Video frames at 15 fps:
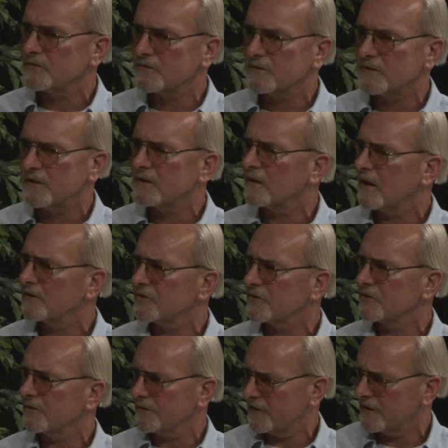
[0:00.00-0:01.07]

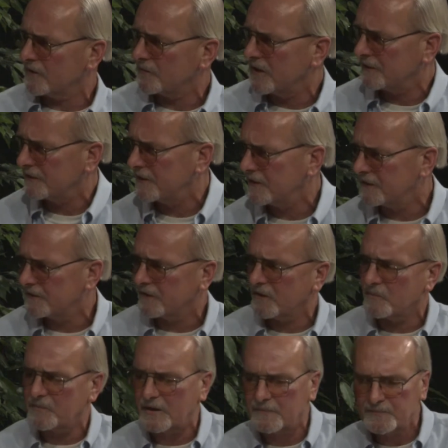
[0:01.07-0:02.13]
ecological thing that we need to talk
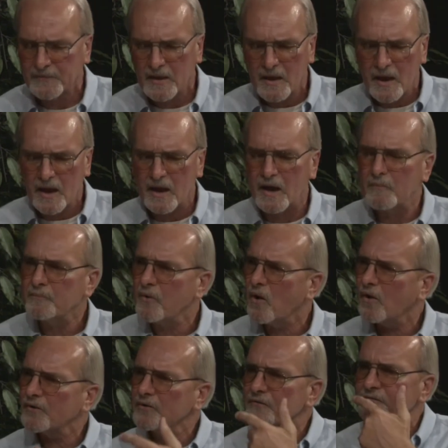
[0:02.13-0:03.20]
about.
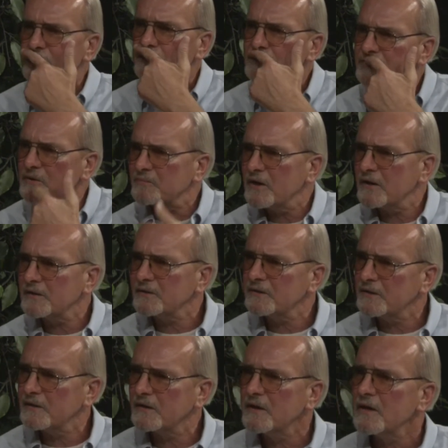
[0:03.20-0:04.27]
Paul, your views about
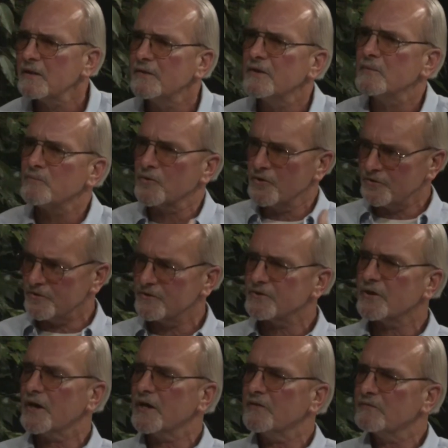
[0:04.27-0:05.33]
the emergence,
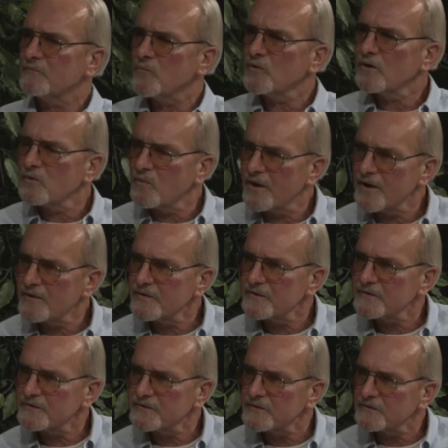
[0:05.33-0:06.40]
kind of a more
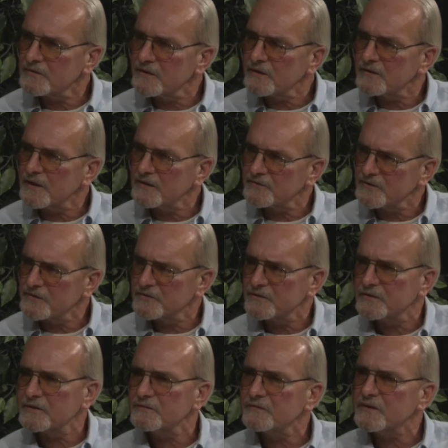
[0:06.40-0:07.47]
awareness in
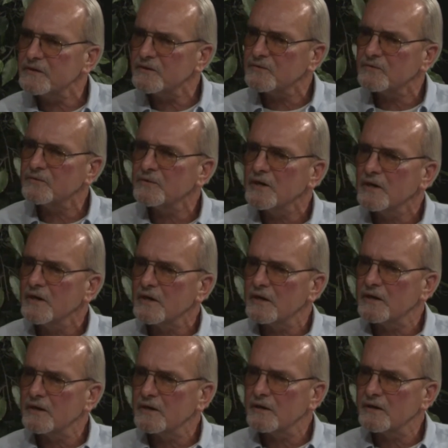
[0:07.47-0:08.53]
sensitivity to
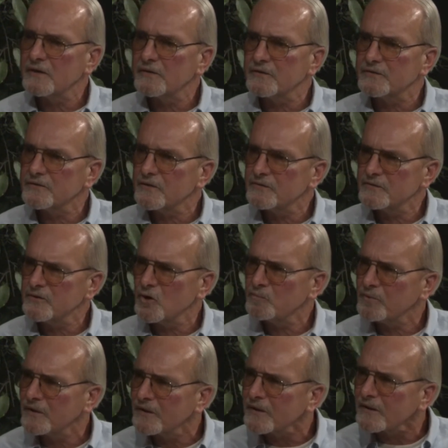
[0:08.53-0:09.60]
the
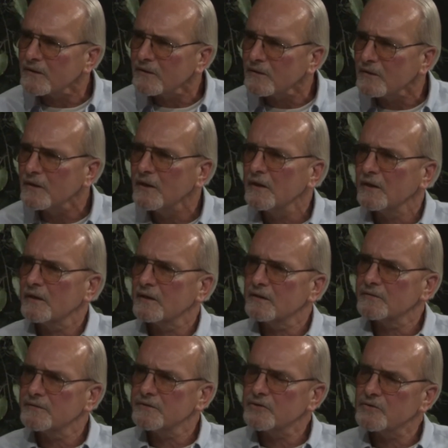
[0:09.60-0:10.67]
socio-political
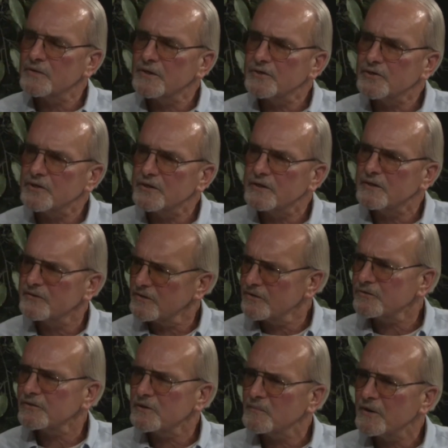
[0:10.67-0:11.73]
situation in
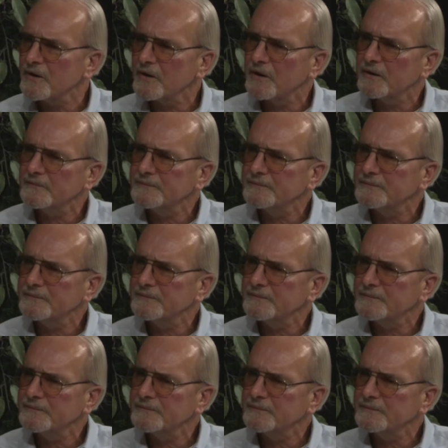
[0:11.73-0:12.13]
Central America?